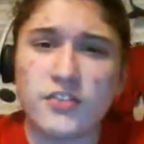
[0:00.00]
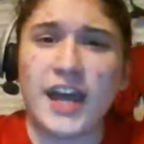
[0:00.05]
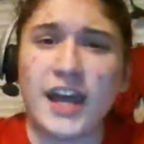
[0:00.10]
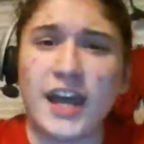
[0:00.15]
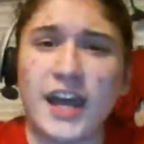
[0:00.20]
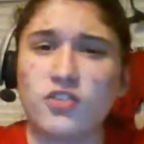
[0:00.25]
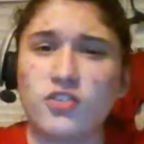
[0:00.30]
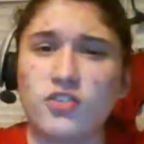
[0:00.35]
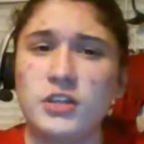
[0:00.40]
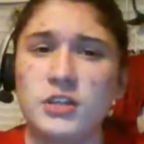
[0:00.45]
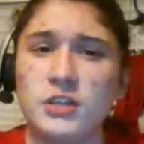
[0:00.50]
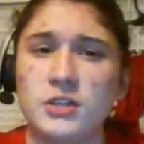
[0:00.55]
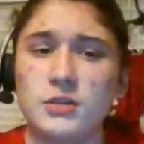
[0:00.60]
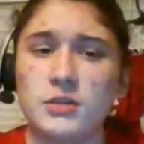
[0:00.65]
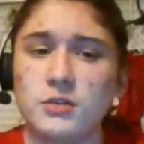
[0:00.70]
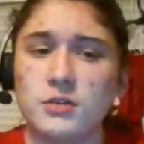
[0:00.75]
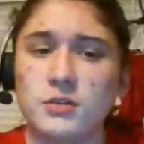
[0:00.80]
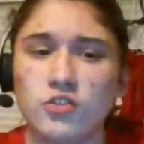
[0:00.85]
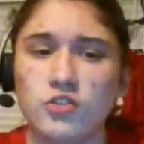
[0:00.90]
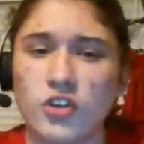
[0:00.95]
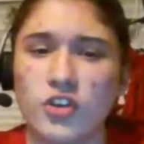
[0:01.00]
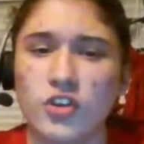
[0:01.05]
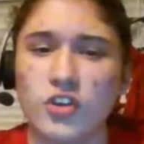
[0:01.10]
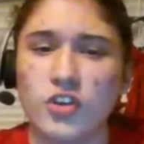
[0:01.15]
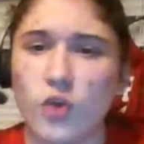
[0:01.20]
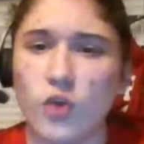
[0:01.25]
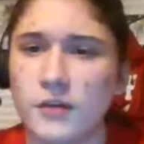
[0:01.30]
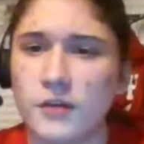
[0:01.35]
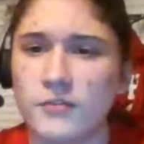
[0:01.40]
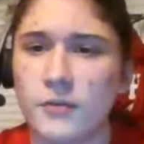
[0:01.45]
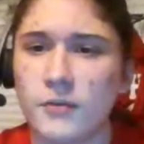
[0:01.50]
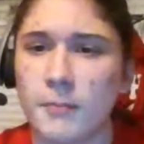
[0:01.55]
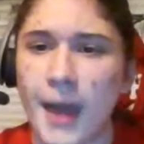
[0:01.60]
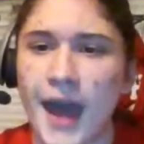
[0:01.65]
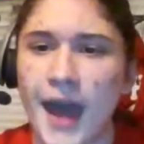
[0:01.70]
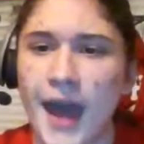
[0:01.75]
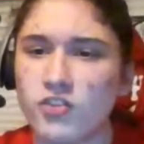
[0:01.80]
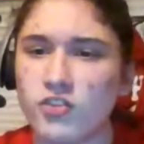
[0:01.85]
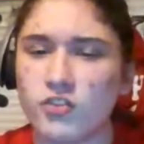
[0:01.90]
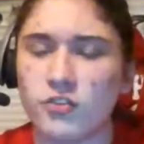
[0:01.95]
This actually, just
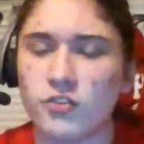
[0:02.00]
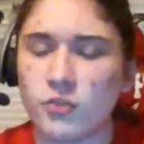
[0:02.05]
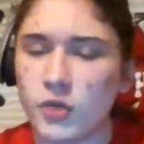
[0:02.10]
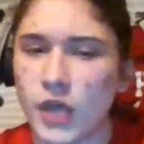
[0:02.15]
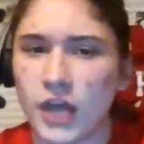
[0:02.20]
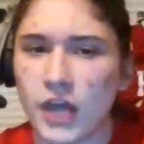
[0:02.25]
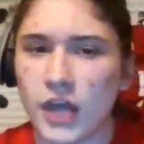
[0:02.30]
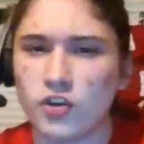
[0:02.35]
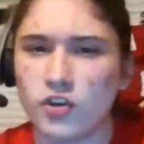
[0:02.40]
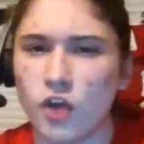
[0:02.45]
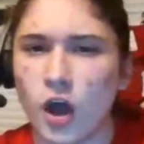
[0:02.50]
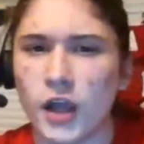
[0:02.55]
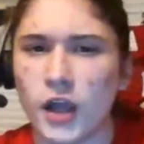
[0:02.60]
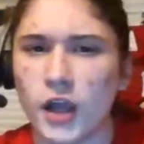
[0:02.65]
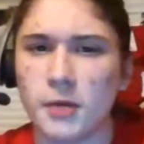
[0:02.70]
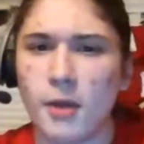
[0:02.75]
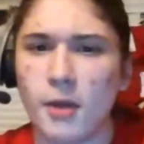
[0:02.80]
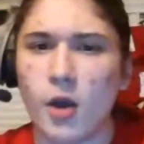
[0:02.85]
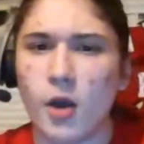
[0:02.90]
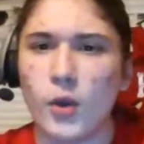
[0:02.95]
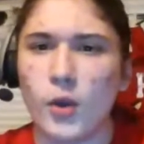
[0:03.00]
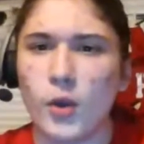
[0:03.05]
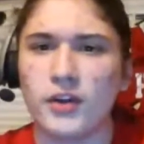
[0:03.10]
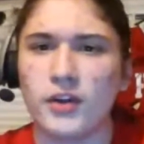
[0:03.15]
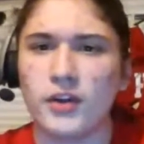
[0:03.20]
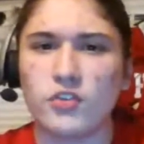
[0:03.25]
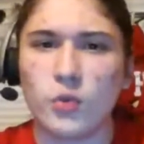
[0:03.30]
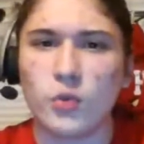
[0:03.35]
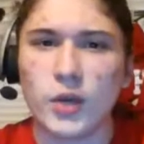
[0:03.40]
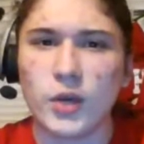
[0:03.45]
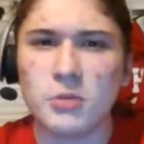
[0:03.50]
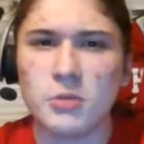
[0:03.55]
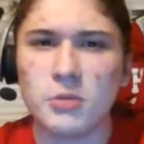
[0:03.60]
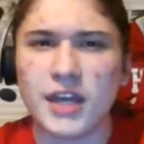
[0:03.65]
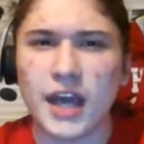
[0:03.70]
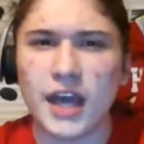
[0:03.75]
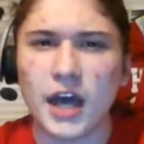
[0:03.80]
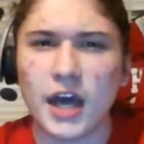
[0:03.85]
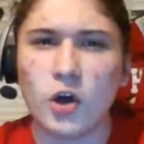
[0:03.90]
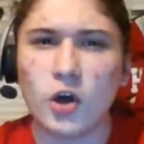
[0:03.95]
off the bat, just talking about where it's
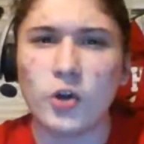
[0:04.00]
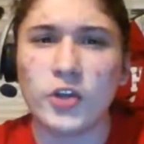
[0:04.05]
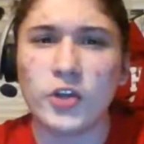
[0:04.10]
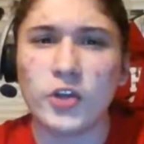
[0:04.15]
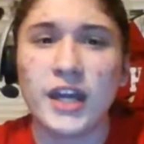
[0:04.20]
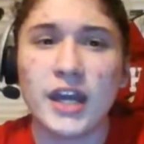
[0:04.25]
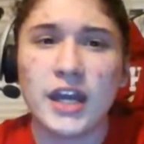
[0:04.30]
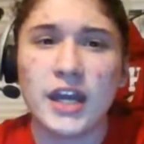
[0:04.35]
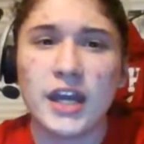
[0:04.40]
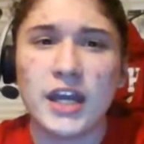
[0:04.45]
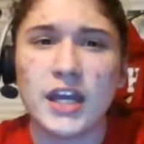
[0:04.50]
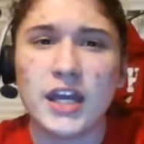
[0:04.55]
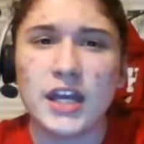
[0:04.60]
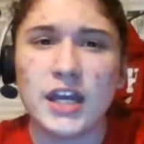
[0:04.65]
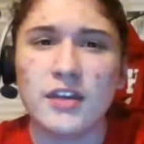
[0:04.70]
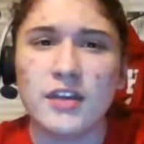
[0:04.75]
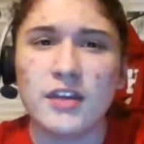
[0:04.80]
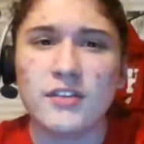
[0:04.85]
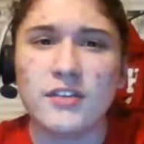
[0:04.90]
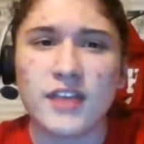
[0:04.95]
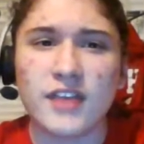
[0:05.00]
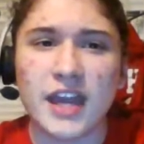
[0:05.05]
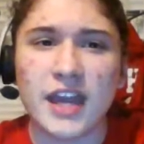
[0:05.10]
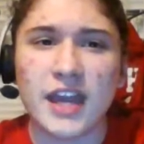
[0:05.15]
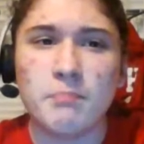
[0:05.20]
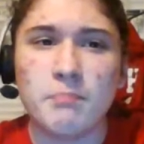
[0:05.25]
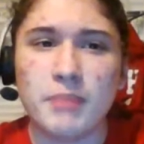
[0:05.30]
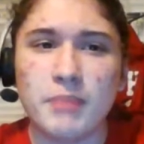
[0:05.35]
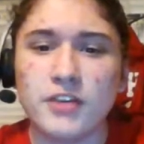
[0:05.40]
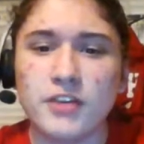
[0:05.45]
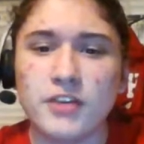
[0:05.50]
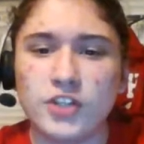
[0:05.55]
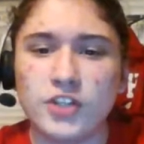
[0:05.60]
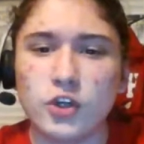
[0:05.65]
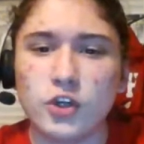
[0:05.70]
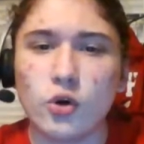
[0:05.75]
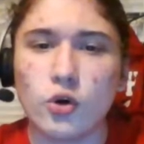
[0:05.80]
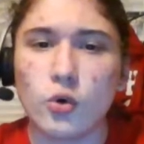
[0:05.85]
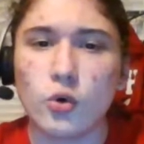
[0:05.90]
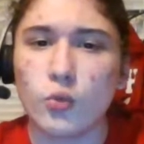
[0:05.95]
going to be held, is a
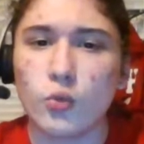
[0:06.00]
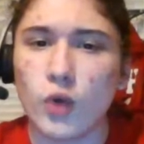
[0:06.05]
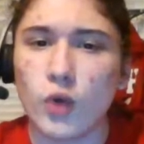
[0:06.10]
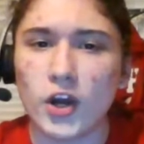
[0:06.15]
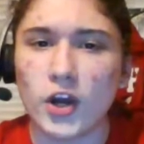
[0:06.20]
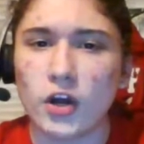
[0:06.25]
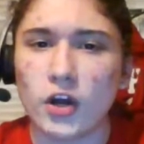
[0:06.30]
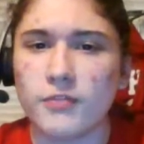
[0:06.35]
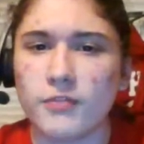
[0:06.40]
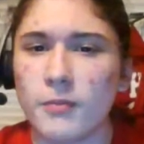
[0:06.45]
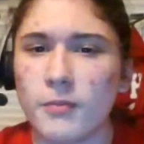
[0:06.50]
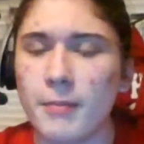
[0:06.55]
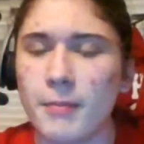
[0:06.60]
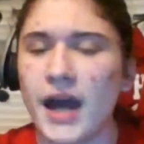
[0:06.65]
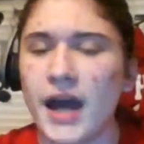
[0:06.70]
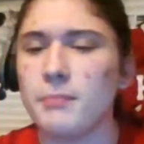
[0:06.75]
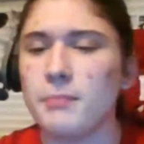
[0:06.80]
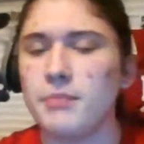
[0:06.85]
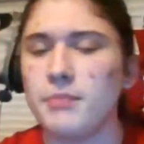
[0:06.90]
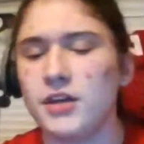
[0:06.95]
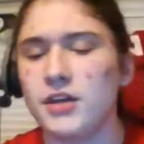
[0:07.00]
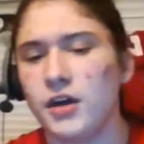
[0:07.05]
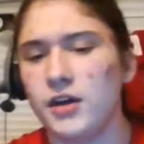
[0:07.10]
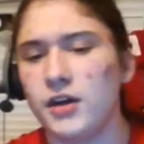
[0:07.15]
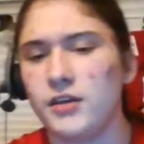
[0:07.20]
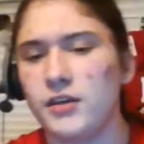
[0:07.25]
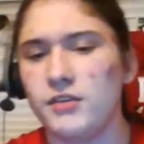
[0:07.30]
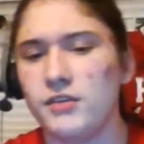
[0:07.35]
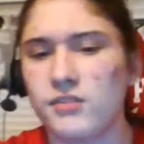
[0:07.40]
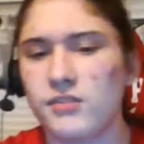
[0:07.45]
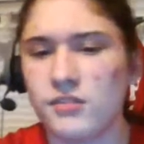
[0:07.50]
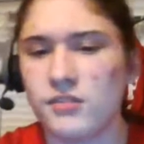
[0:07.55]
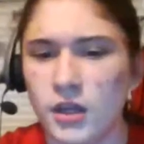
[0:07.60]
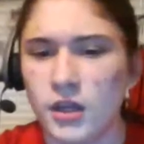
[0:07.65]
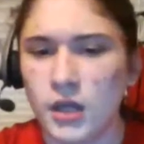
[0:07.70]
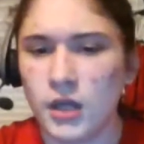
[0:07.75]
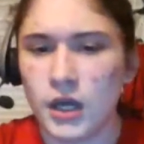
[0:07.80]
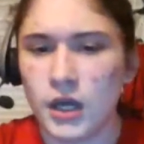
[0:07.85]
big deal right off the bat because